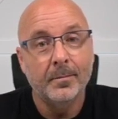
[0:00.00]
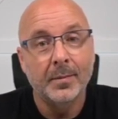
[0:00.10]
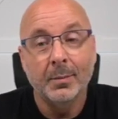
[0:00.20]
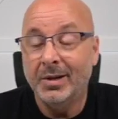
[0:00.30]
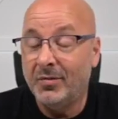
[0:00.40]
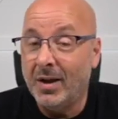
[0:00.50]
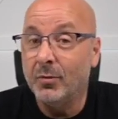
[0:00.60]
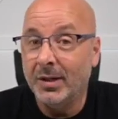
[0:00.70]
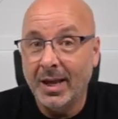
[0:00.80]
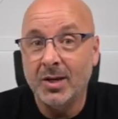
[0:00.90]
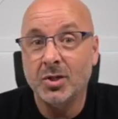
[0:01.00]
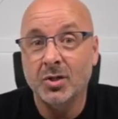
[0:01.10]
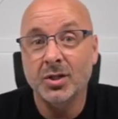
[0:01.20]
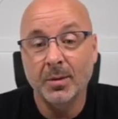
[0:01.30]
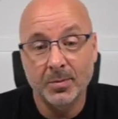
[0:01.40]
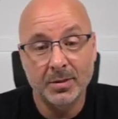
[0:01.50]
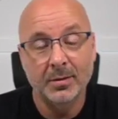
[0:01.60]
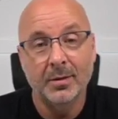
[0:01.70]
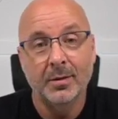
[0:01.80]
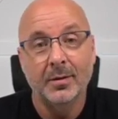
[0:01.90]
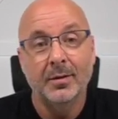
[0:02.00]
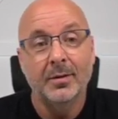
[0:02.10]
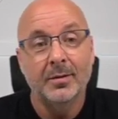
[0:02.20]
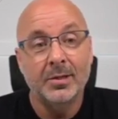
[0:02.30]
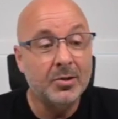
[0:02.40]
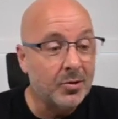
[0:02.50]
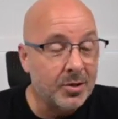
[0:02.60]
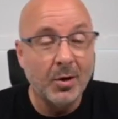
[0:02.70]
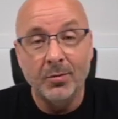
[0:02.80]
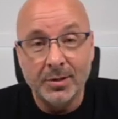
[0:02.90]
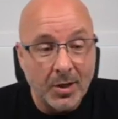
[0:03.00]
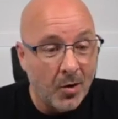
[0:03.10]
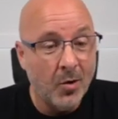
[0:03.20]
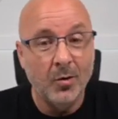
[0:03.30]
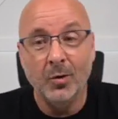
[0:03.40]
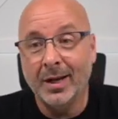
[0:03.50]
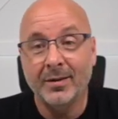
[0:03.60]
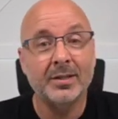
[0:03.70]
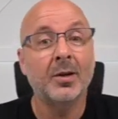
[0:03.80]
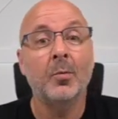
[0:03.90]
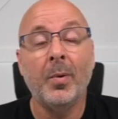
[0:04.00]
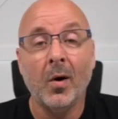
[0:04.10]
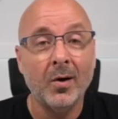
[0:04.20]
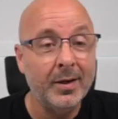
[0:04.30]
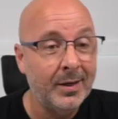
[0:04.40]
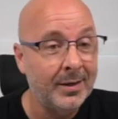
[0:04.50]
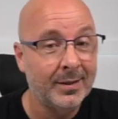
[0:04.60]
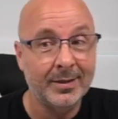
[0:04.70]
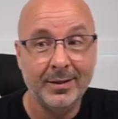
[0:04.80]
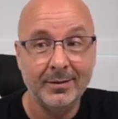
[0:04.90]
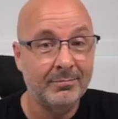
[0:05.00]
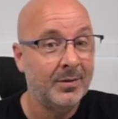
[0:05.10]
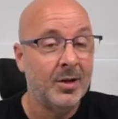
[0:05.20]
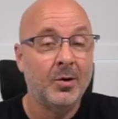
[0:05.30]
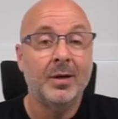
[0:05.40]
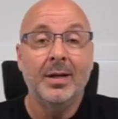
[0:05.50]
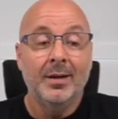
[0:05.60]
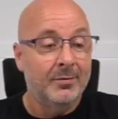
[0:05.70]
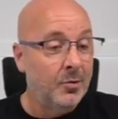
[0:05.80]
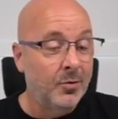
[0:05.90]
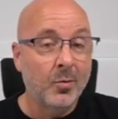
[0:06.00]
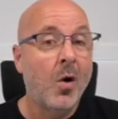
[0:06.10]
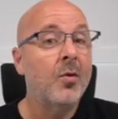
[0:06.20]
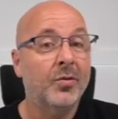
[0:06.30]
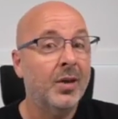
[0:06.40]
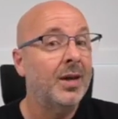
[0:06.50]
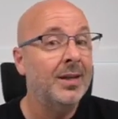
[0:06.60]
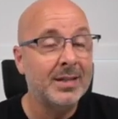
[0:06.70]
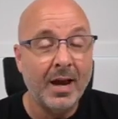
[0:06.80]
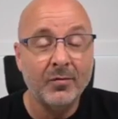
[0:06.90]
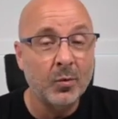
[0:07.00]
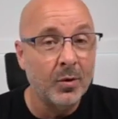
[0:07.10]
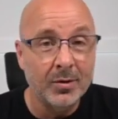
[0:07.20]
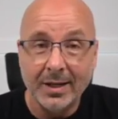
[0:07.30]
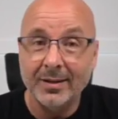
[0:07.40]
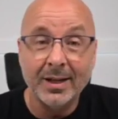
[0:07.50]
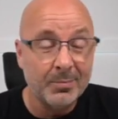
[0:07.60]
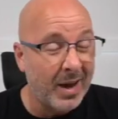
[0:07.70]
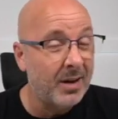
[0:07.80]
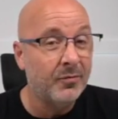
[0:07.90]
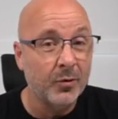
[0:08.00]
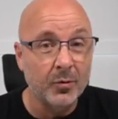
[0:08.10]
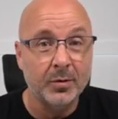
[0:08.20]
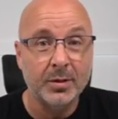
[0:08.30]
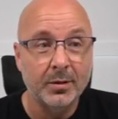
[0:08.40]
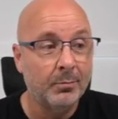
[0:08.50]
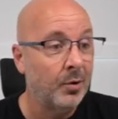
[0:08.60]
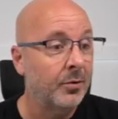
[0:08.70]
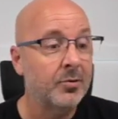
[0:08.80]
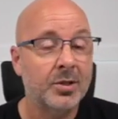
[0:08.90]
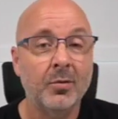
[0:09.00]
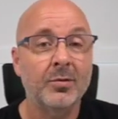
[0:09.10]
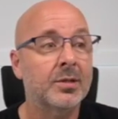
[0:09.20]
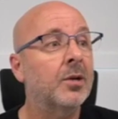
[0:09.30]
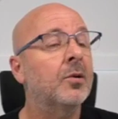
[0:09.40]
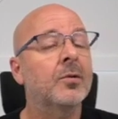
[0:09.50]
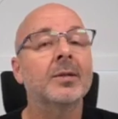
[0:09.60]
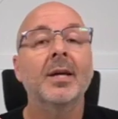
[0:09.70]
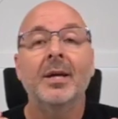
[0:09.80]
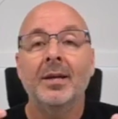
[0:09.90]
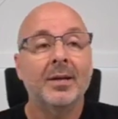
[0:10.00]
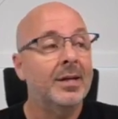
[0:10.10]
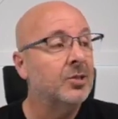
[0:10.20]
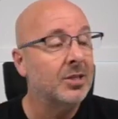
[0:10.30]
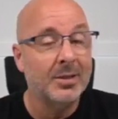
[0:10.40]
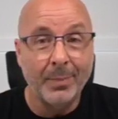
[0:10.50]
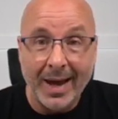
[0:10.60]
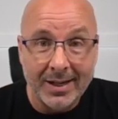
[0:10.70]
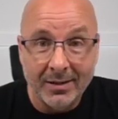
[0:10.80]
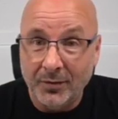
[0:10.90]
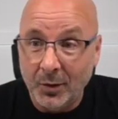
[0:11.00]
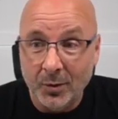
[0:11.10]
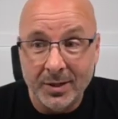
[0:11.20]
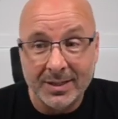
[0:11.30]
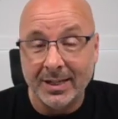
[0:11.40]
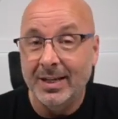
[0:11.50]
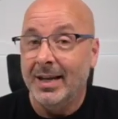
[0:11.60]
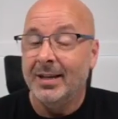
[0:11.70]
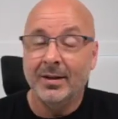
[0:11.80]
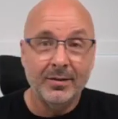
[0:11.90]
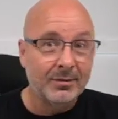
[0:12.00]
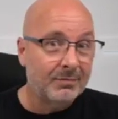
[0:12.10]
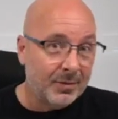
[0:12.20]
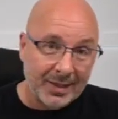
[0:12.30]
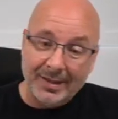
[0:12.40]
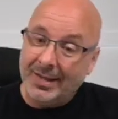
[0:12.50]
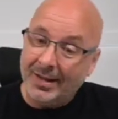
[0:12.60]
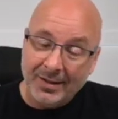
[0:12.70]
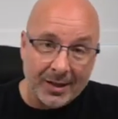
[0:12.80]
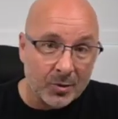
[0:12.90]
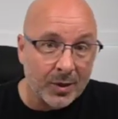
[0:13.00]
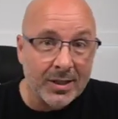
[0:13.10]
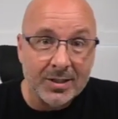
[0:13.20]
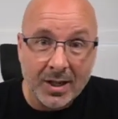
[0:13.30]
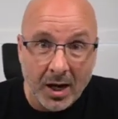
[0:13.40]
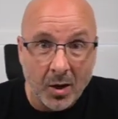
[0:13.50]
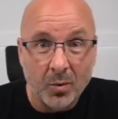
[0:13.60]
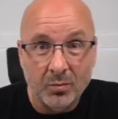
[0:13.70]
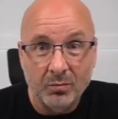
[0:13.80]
But if you have relationships, sister so-and-so likes to go party and, you know, do the wrong things afterwards, that's bad fruit. Brother so-and-so, you know, he's just a bad influence, and, you know, that tree needs to go.